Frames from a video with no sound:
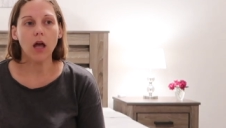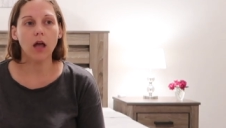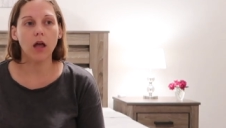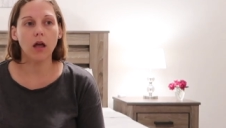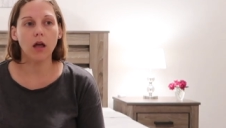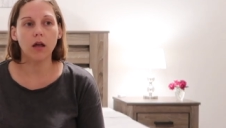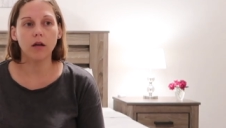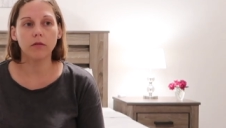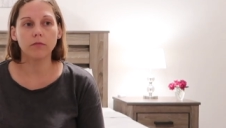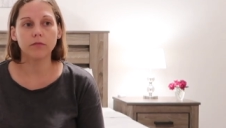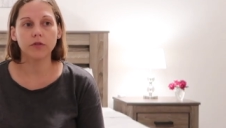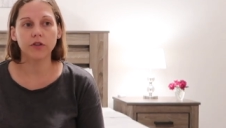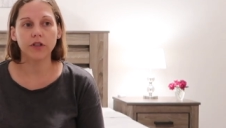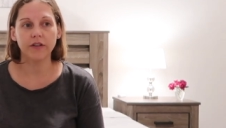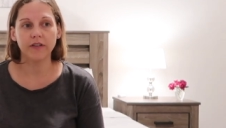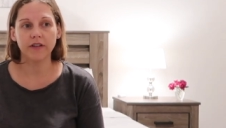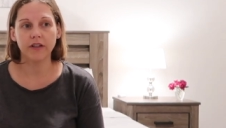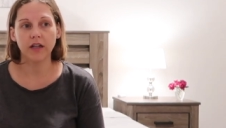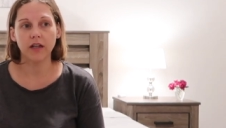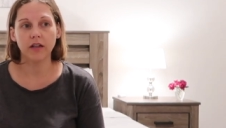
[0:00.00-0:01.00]
Um,
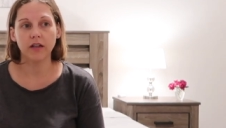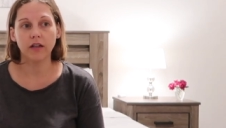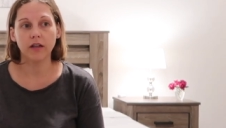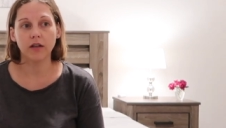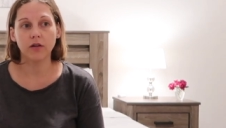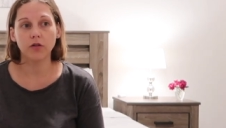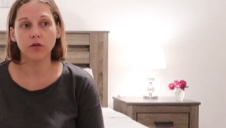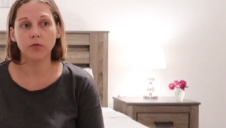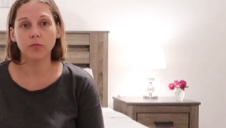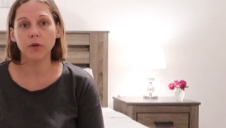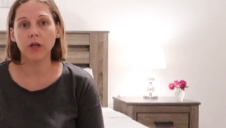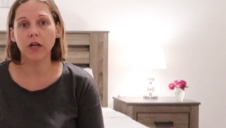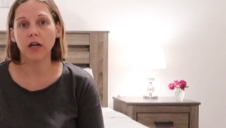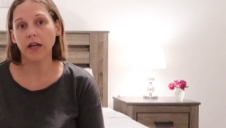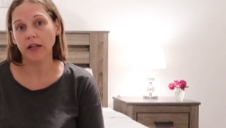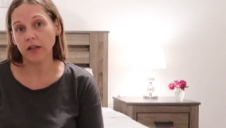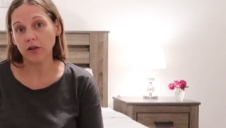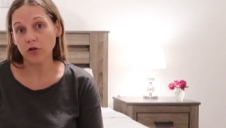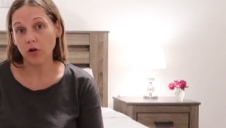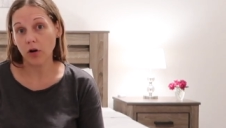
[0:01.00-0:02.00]
she said it could be
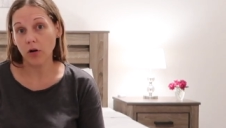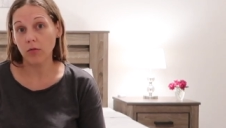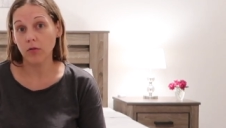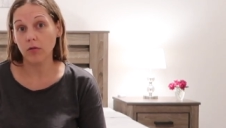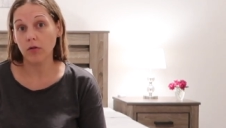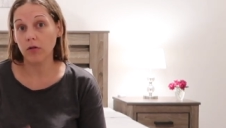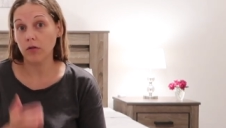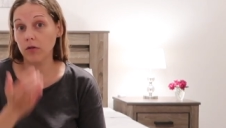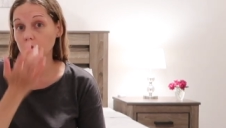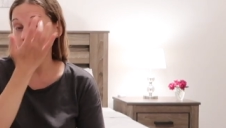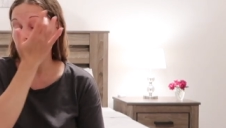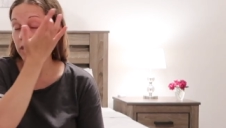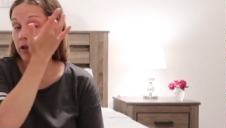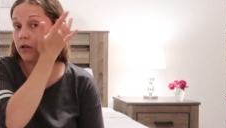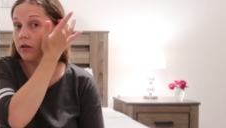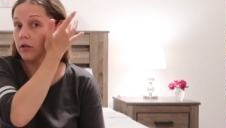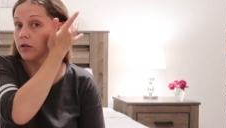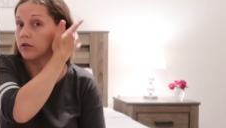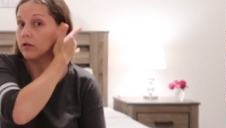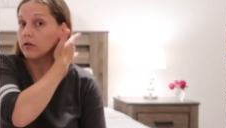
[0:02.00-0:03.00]
like normal,
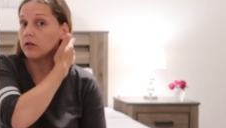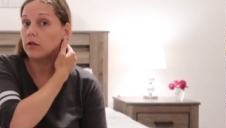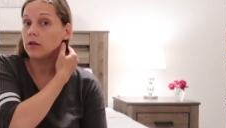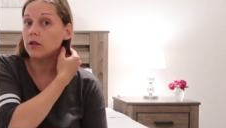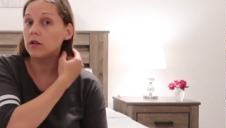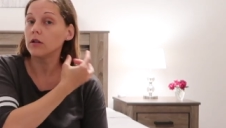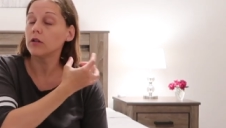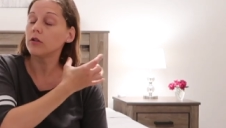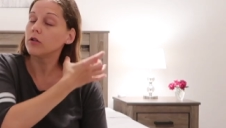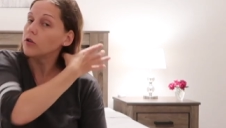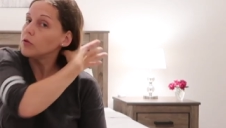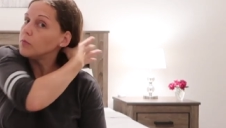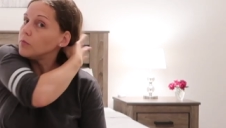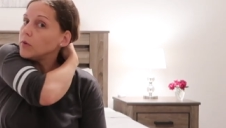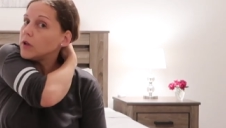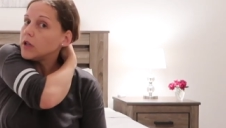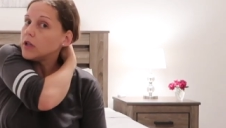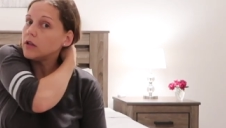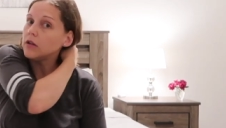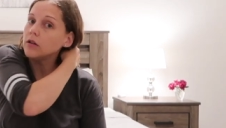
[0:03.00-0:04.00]
it could
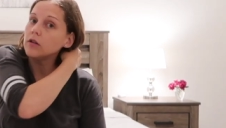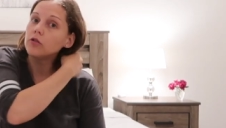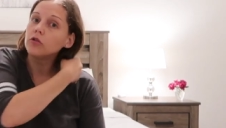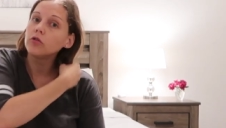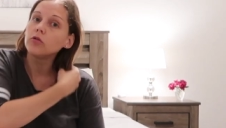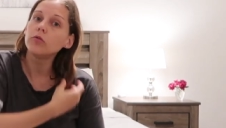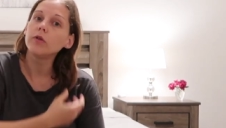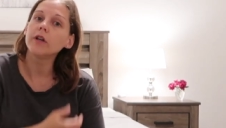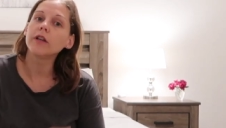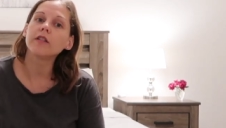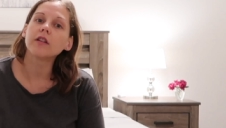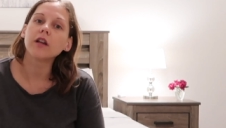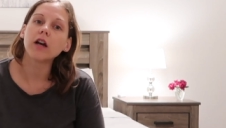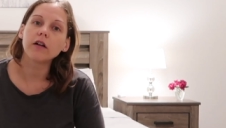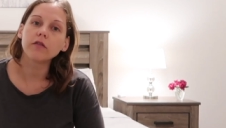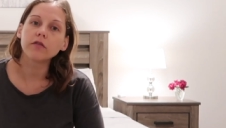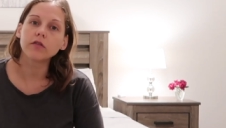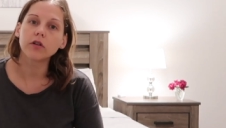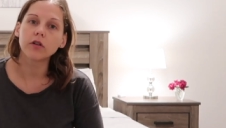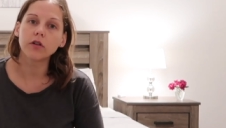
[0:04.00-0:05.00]
be two weeks
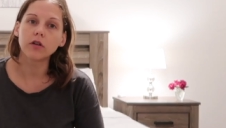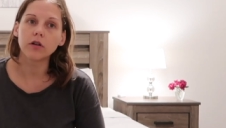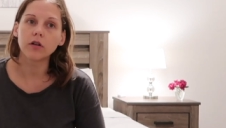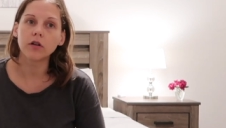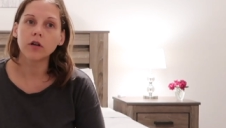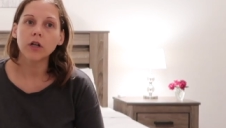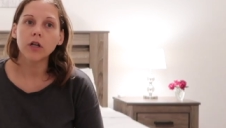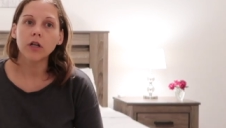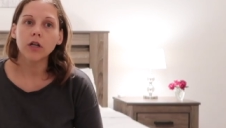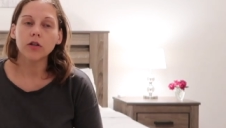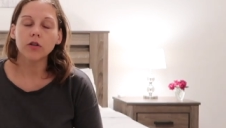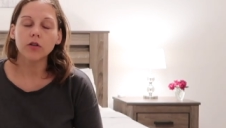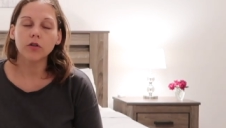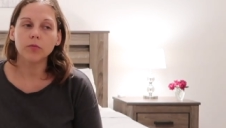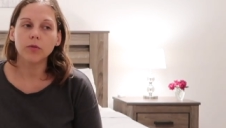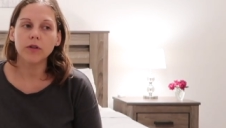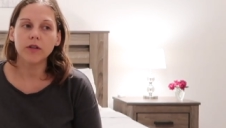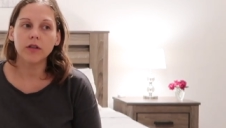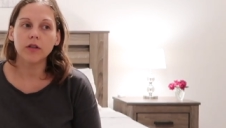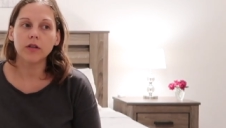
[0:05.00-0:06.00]
after to
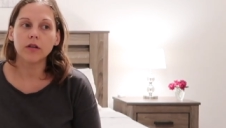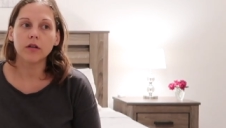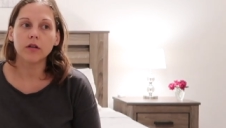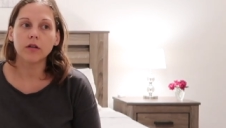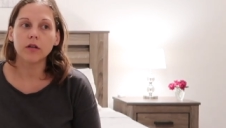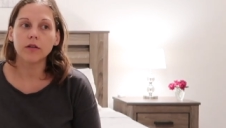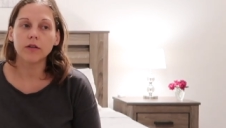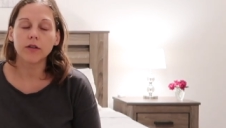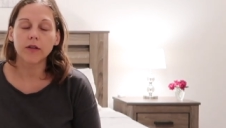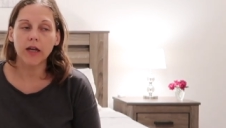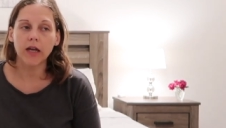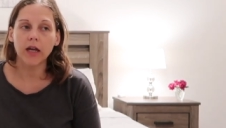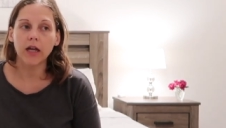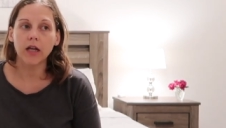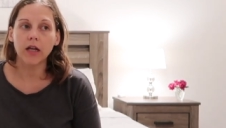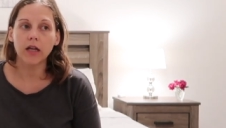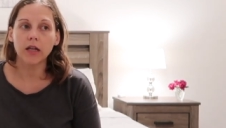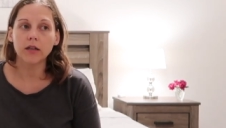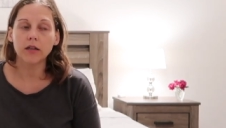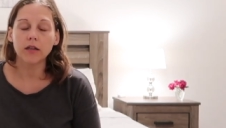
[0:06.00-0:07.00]
be
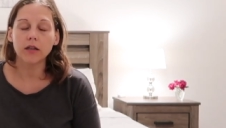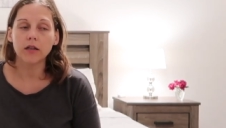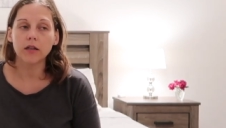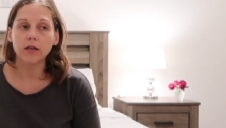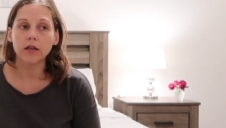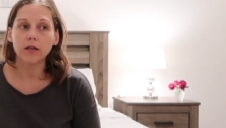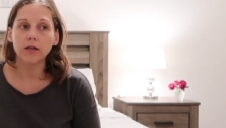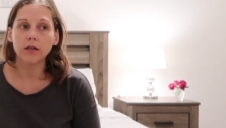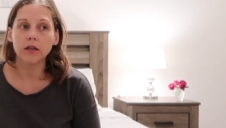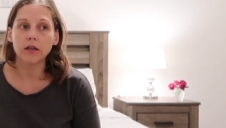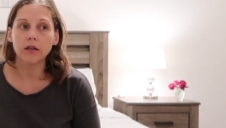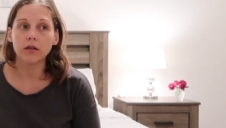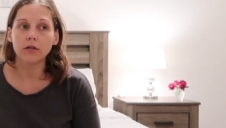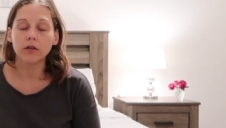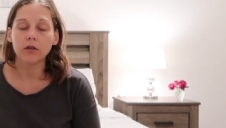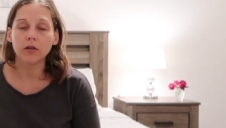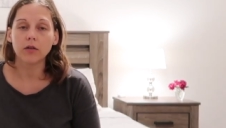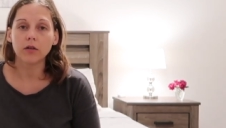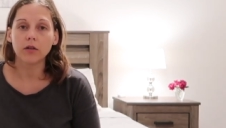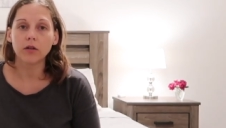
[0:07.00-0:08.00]
sad
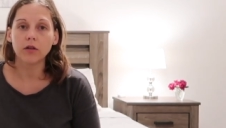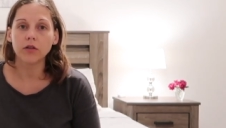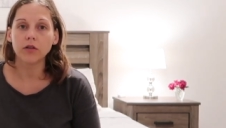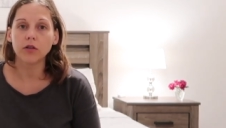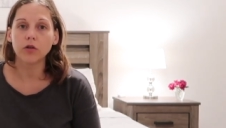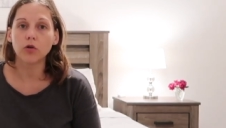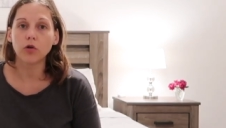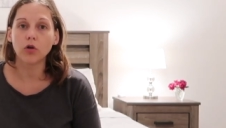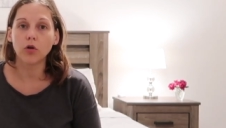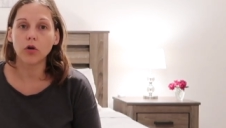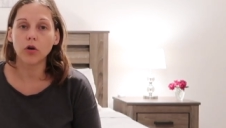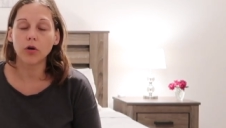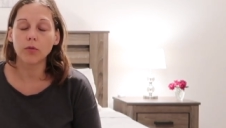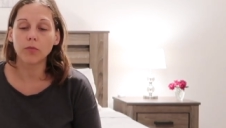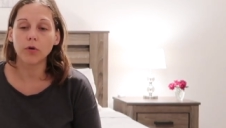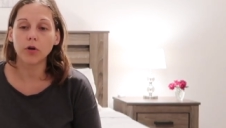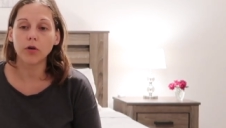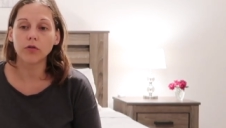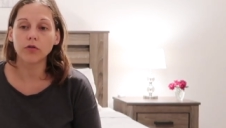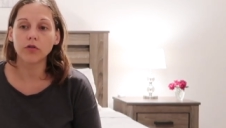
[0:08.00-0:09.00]
because your
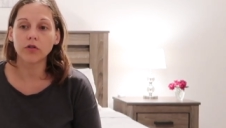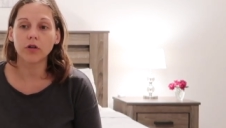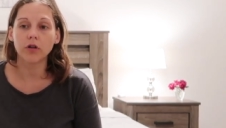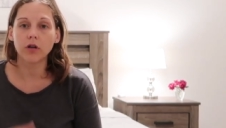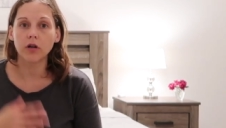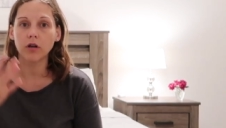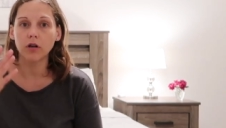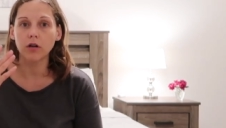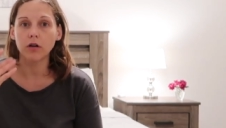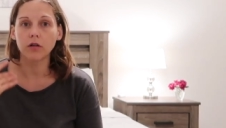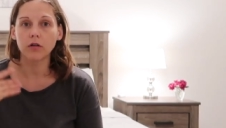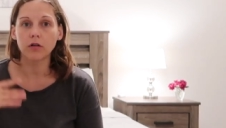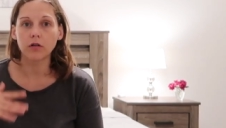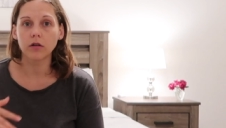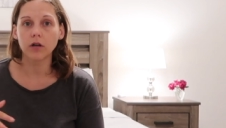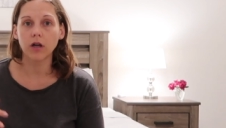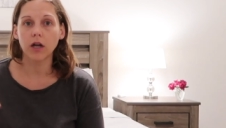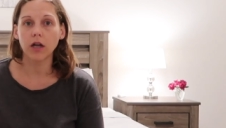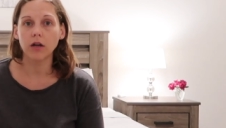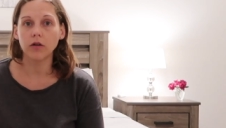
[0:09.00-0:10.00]
hormones are
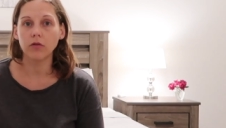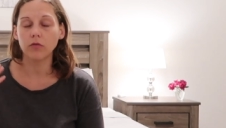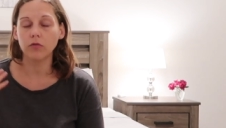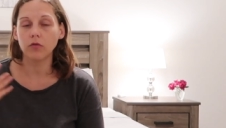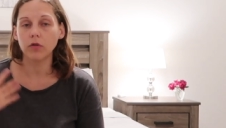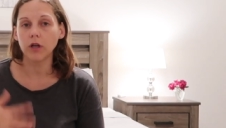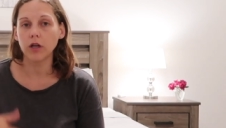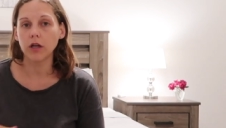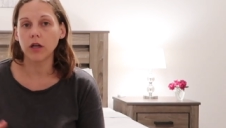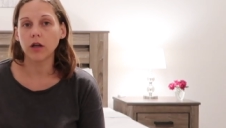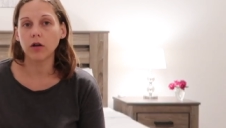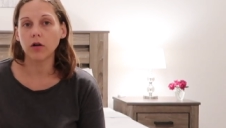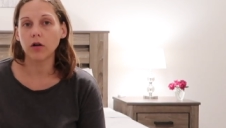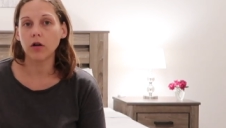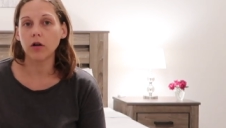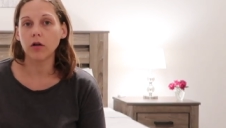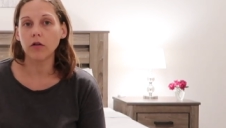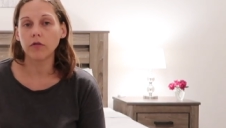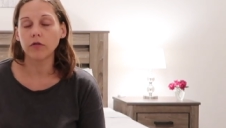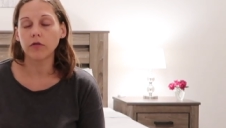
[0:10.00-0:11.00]
kind of weaning
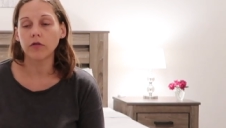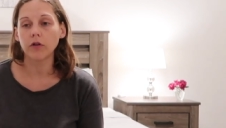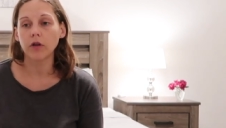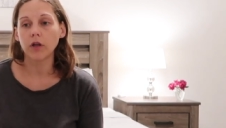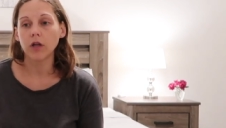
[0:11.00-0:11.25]
off